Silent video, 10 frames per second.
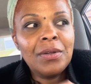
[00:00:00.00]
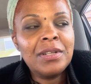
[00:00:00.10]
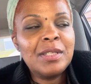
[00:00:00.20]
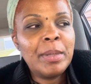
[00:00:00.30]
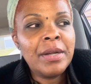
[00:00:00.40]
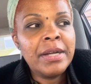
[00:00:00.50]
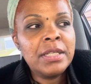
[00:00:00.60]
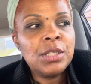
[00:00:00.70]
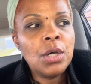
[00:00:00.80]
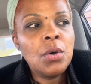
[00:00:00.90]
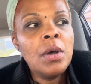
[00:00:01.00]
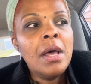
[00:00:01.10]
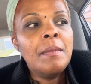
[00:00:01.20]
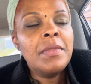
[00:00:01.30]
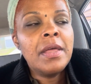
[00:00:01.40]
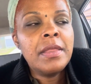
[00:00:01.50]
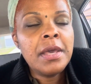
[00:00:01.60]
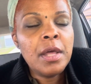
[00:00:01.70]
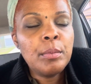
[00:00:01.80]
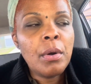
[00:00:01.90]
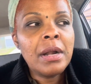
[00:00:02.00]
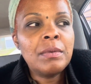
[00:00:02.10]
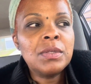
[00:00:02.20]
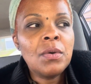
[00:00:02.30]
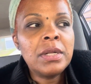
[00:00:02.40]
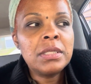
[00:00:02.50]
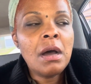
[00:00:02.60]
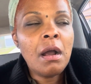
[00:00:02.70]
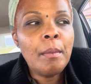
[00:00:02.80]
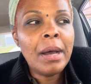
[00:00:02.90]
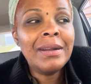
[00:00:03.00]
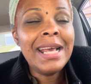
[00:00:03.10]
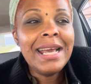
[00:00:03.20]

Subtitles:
Holy Spirit. So the other part I was going to talk about